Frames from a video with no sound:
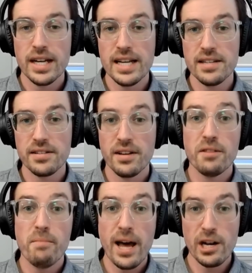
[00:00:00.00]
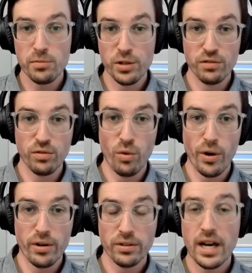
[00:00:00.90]
is the management of
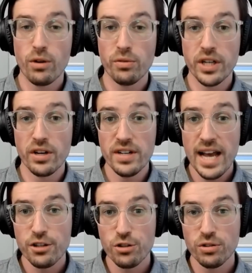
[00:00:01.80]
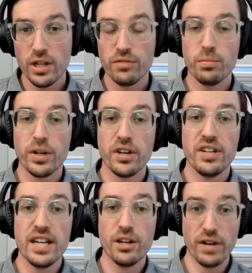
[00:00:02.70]
oil, not only on a national level, but on
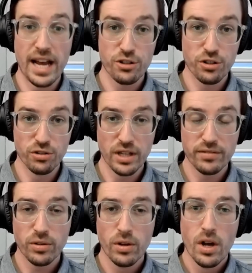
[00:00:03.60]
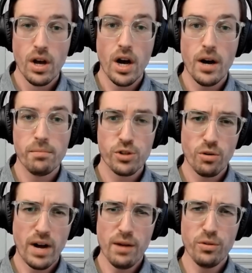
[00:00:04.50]
an international level. Um,
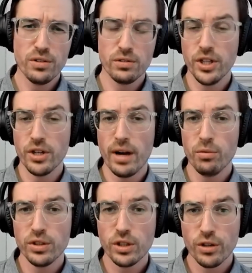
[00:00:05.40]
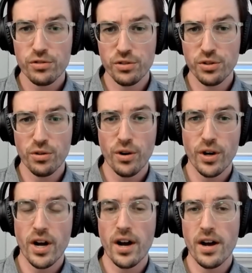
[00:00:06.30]
so I wouldn't, you know, I wouldn't close the
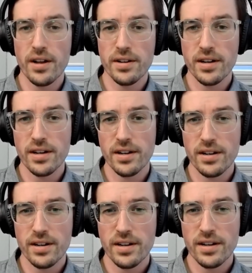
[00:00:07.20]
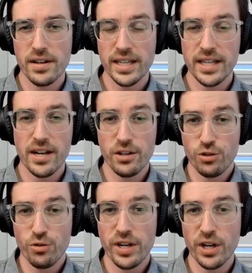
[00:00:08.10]
door on uh, uh, Guyana
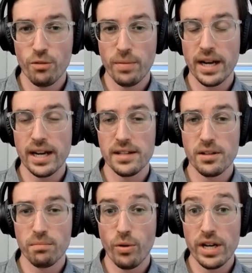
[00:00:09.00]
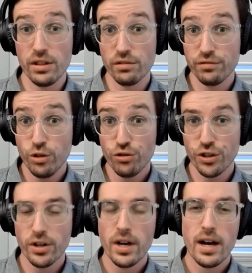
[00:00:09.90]
joining OPEC at some point in the
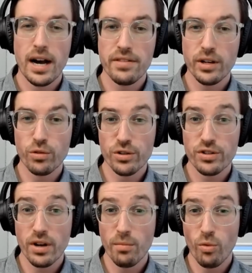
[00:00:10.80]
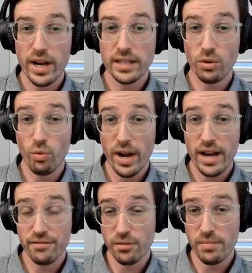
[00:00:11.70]
future. I think we're some ways
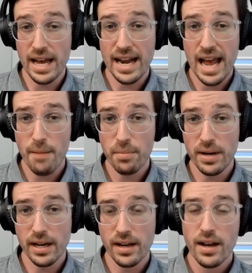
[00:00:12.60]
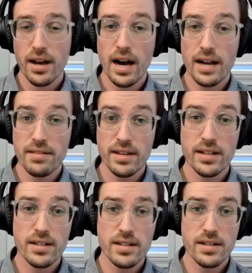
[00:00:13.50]
away from that happening. I
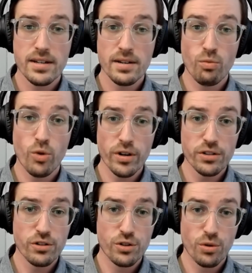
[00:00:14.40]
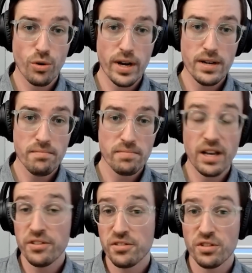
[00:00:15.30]
think uh, were it to join,
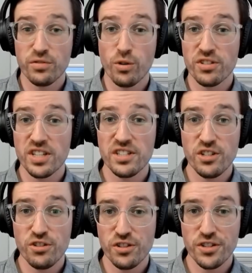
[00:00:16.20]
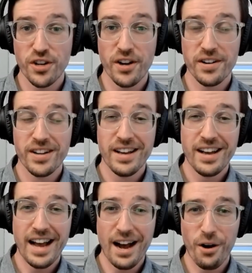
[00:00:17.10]
now this is of course contingent on
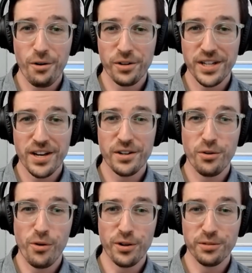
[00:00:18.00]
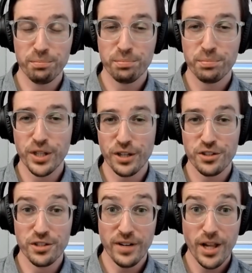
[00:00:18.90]
how Guyana oil
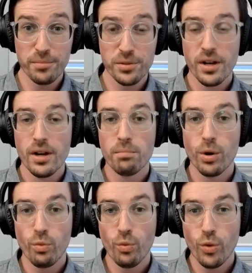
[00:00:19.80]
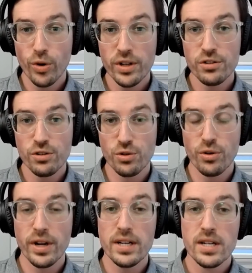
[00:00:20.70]
production develops, but were it to
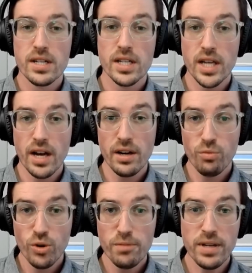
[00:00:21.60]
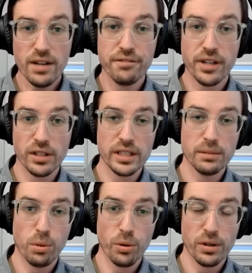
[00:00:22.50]
join, Guyana would be a fairly
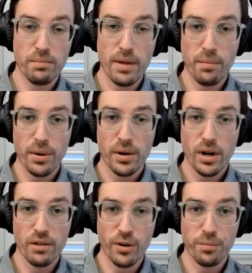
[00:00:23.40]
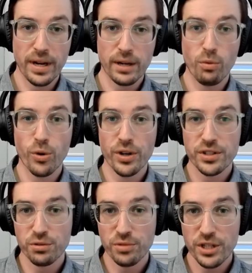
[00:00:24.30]
important member of OPEC. Were it
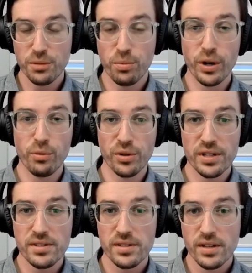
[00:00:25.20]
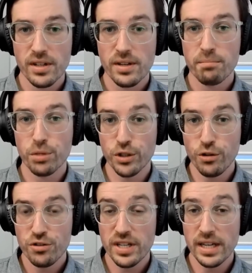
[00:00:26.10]
to reach a point where it's
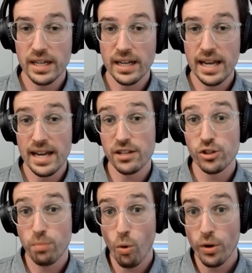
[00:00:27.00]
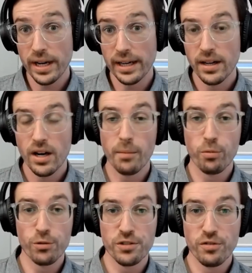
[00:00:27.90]
producing and exporting
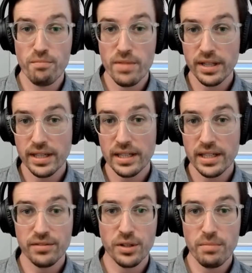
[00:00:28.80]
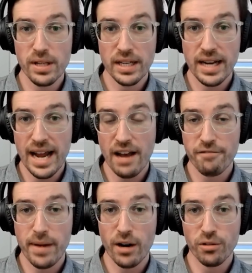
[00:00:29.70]
upwards of a million, even a million and a
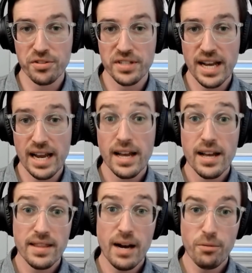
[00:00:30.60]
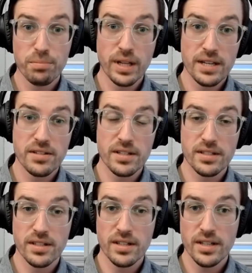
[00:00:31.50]
half barrels a day, that would place it,
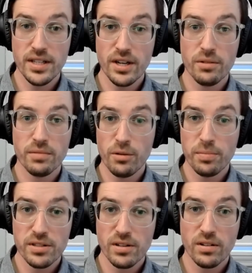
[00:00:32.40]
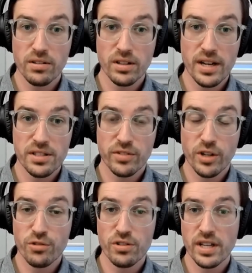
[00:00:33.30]
uh, you know, that would place it along the lines of
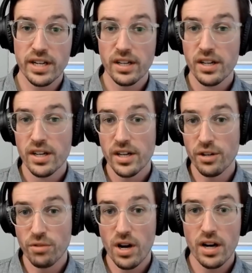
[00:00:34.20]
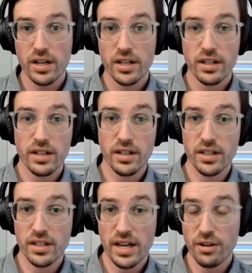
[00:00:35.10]
countries like Iraq
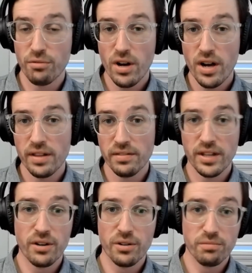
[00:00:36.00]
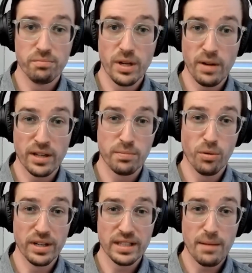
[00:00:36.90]
uh, and Iran that are
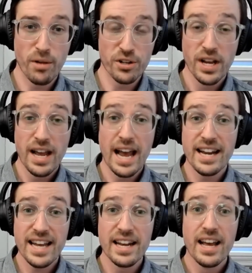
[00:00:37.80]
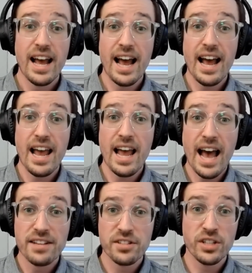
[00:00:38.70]
exporting that much. And again,
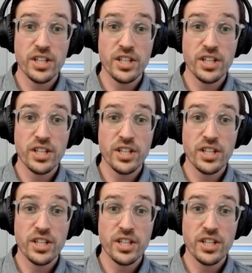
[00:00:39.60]
as